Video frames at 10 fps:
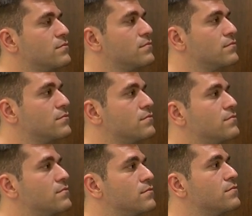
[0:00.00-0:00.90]

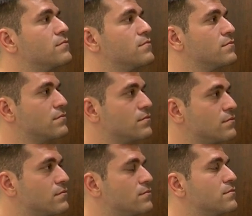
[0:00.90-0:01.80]

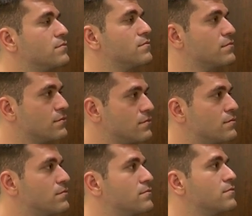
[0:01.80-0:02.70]

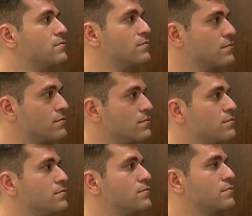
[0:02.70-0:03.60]

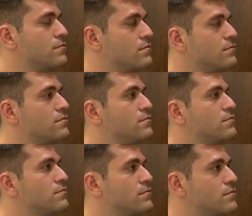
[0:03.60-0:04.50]

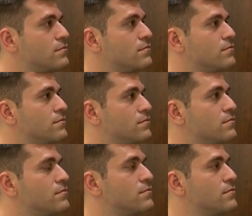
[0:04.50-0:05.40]

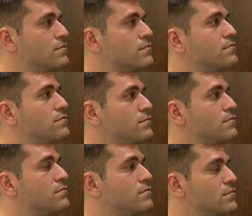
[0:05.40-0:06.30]

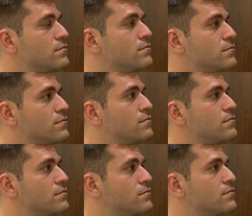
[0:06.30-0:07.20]

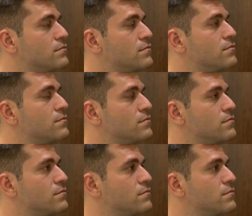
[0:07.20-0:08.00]
(silent)